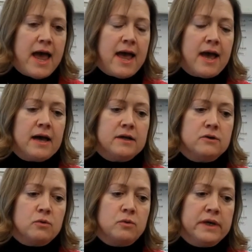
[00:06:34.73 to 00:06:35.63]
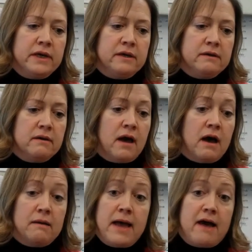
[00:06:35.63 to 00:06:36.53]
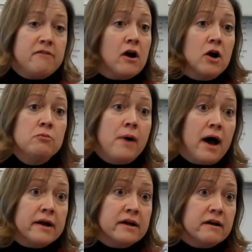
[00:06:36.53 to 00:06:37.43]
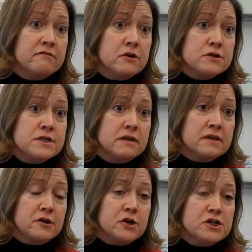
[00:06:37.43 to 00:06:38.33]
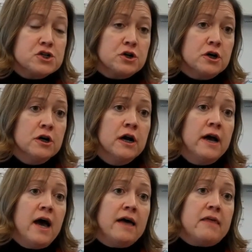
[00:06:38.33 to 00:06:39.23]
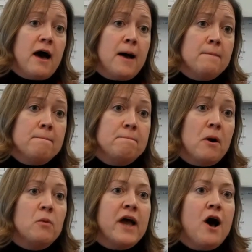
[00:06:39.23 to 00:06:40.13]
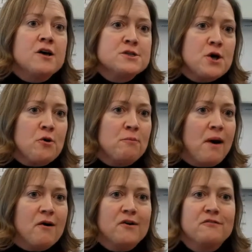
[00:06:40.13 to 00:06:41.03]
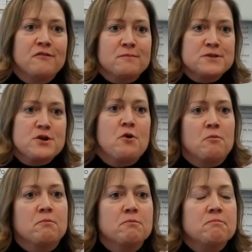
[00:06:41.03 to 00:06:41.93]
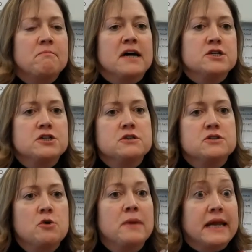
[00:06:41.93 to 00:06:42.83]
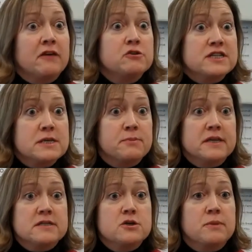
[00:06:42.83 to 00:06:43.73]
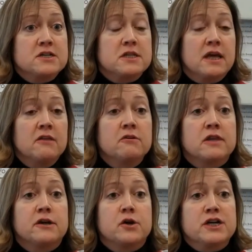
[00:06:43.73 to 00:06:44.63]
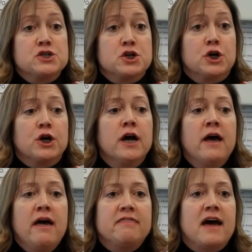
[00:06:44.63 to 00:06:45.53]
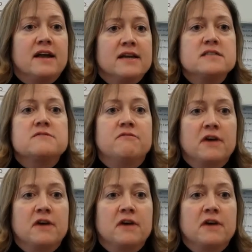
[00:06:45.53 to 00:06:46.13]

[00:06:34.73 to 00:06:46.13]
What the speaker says: and we have our own body of nursing literature. But we also borrow from so many other disciplines, so much of the other literature, that it's